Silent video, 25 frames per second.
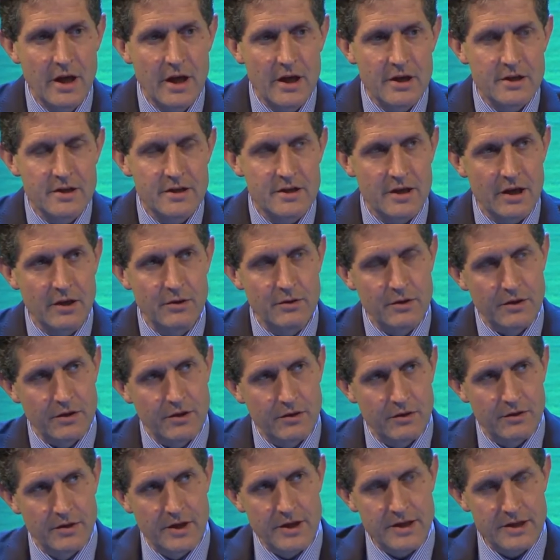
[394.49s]
so
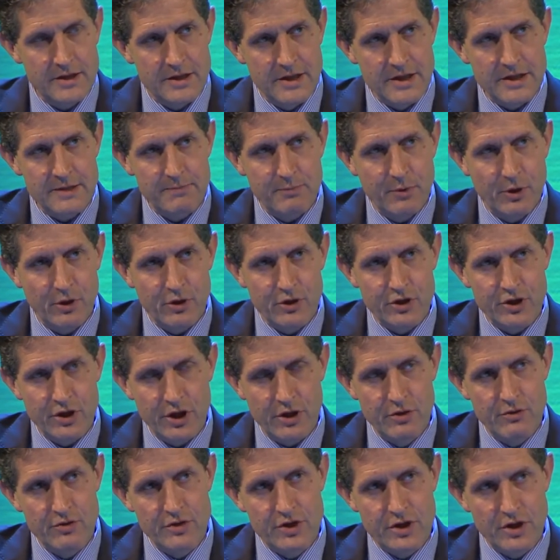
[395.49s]
this plot
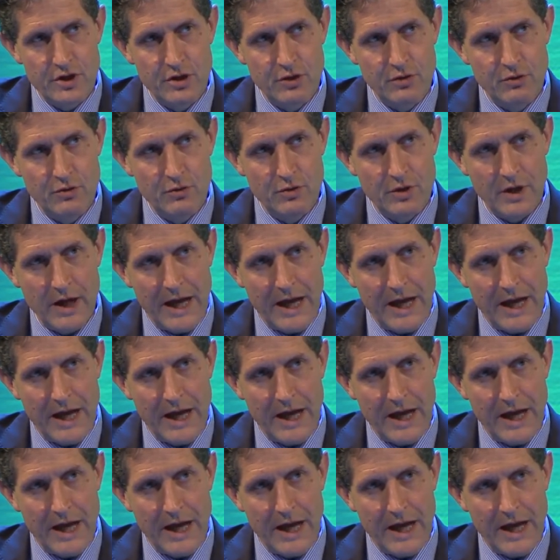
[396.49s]
shows you